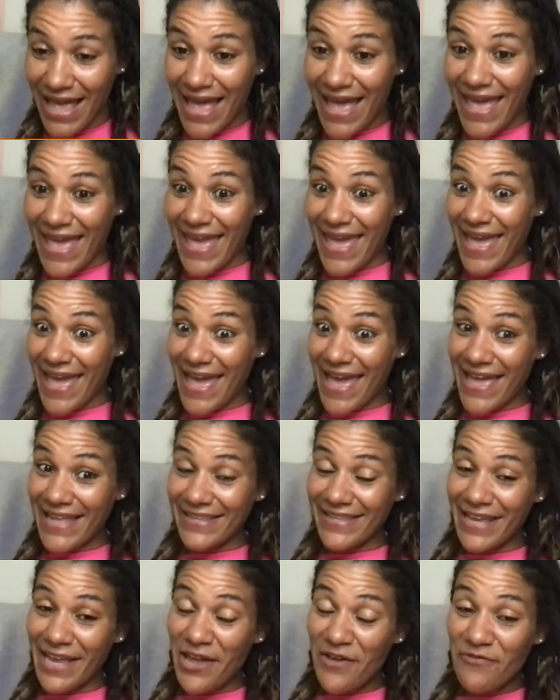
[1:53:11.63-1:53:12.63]
Hey, eh,
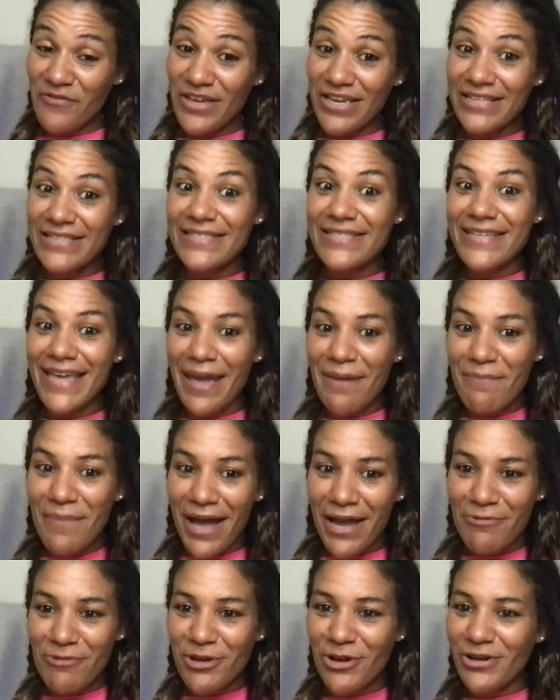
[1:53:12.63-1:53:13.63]
David, yeah,
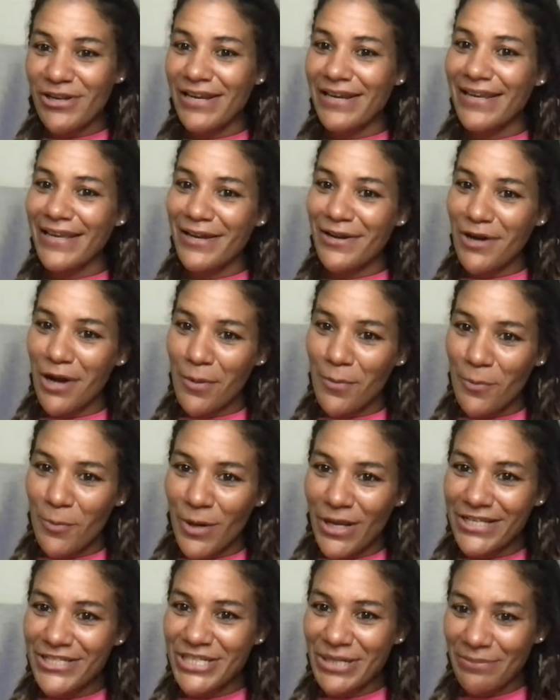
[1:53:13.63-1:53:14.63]
man, we're gonna link up
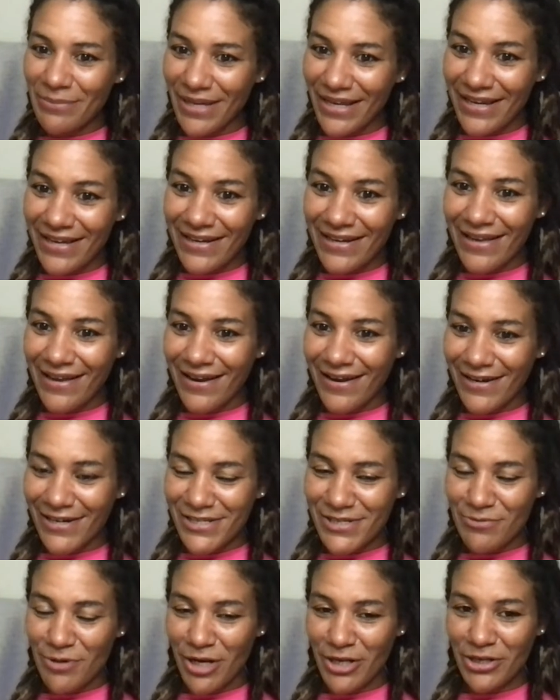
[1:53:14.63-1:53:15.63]
with Jamaican
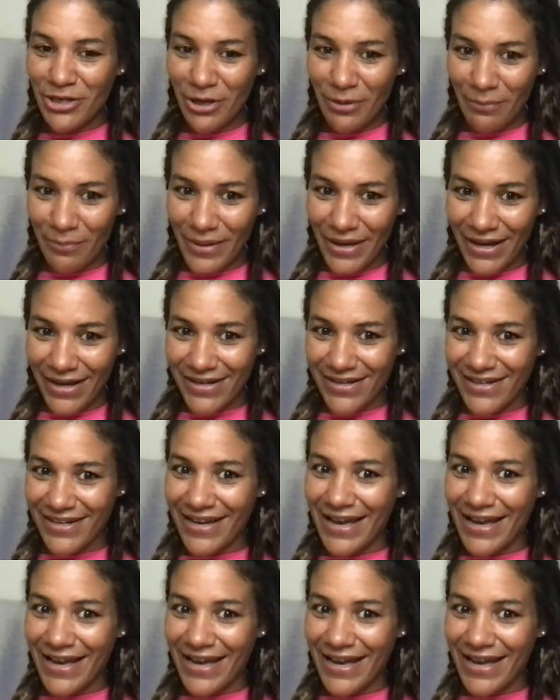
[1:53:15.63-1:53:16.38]
anglers when you're back.